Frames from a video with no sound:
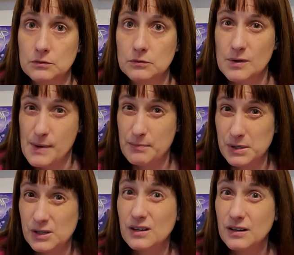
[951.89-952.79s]

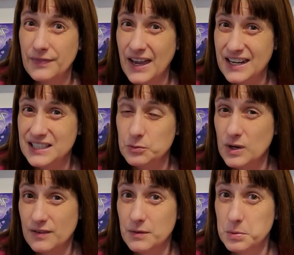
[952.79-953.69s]
Remember, that is
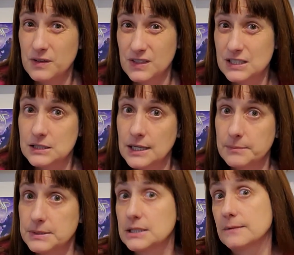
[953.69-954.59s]
one of the previous
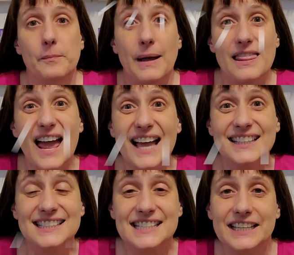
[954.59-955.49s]
tips. My
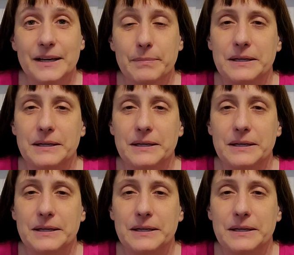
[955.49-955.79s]
last tip